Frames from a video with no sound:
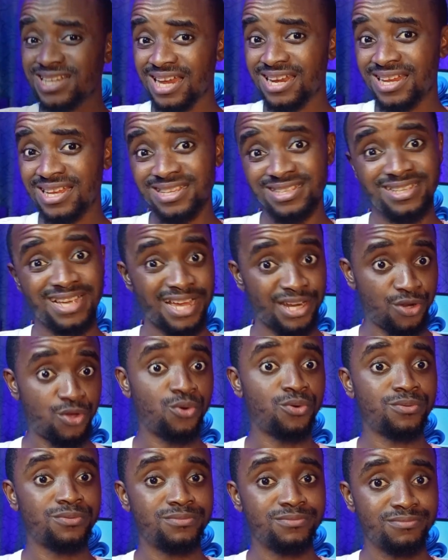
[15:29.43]
It is a
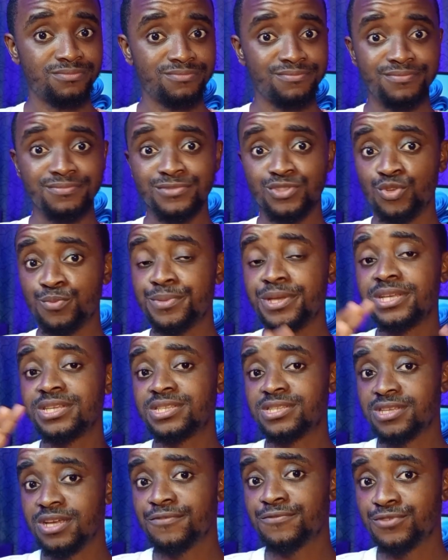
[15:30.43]
challenge, I know,
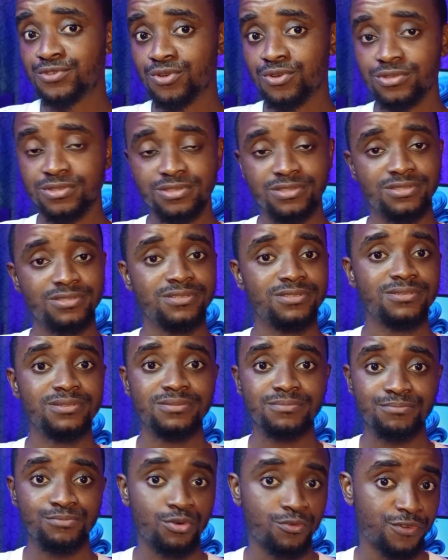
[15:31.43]
to be a
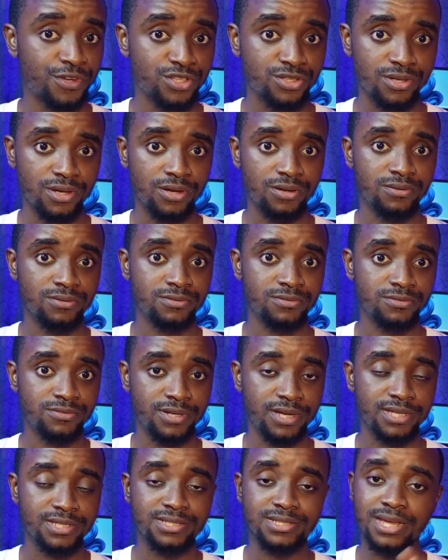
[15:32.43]
self-taught
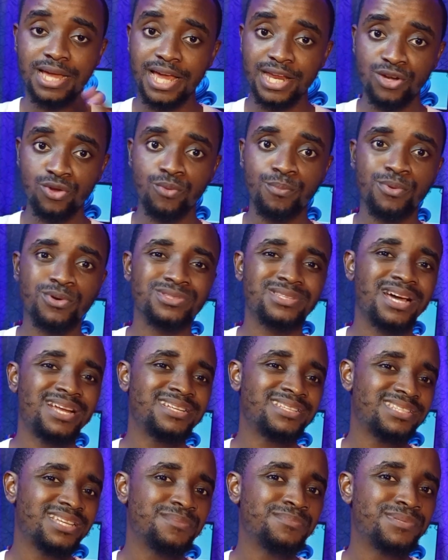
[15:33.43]
professional, right? I know,
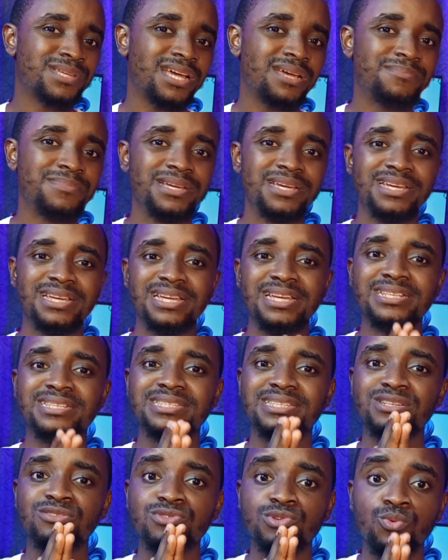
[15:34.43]
but at the same time,
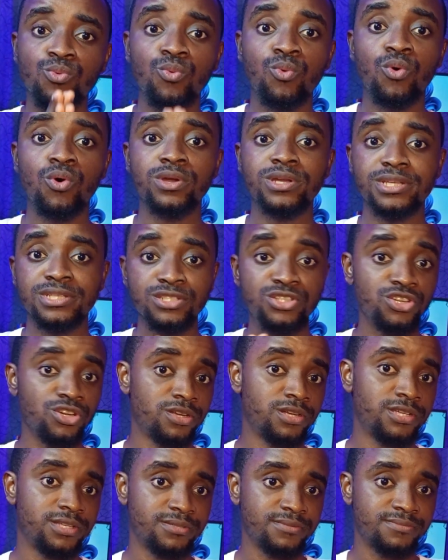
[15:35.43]
it's a
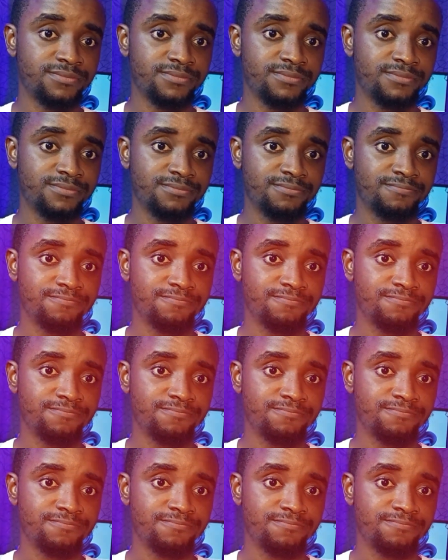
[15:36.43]
rewarding journey.